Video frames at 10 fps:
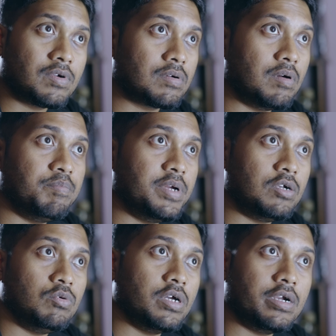
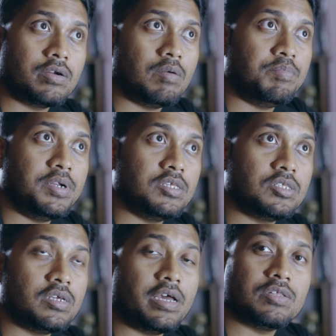compared to the
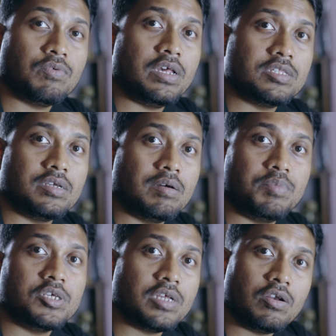uncompressed as well as the
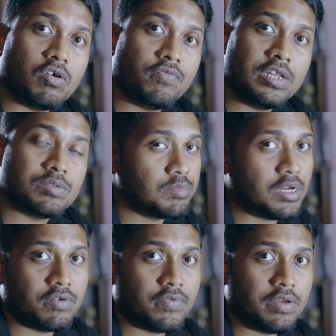compressed L raw files from the
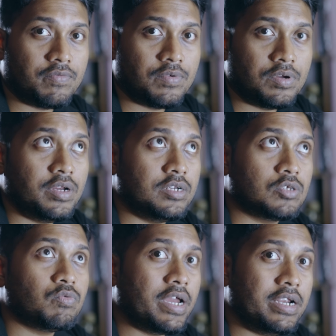R5.
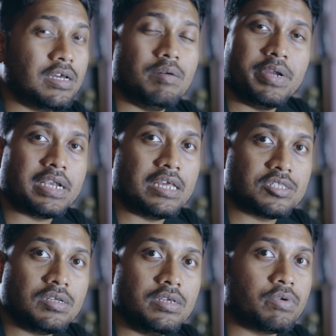It's quite a bit
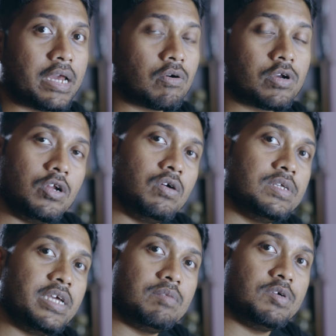lesser. You cannot
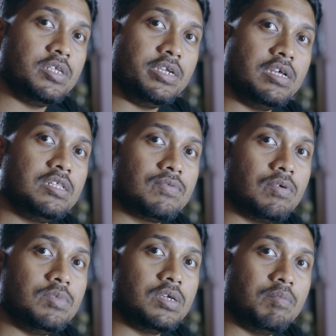recover that much details
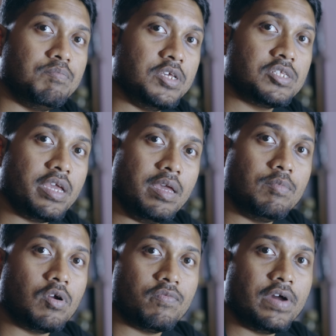from the compressed
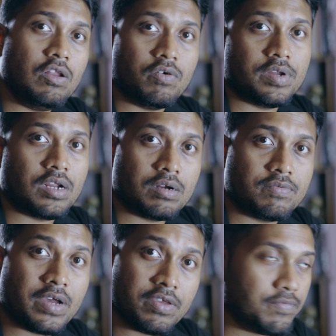M raw file of an
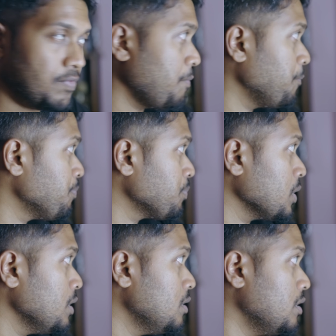R5.
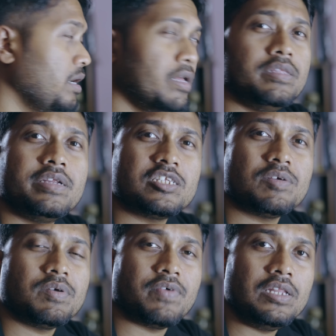And the rest
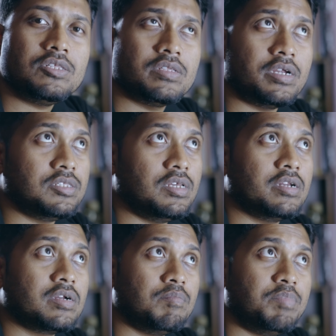of the files, that is the
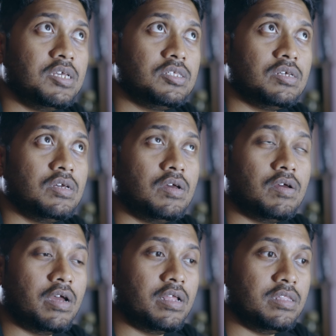uncompressed
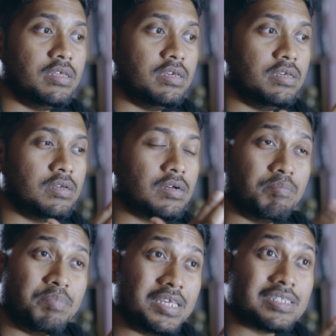and the
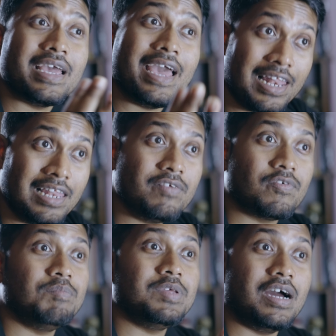compressed L
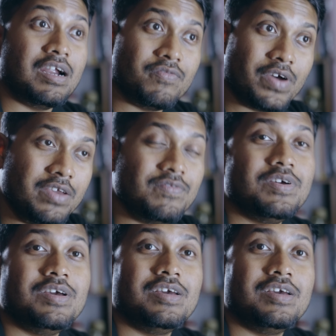from the R5,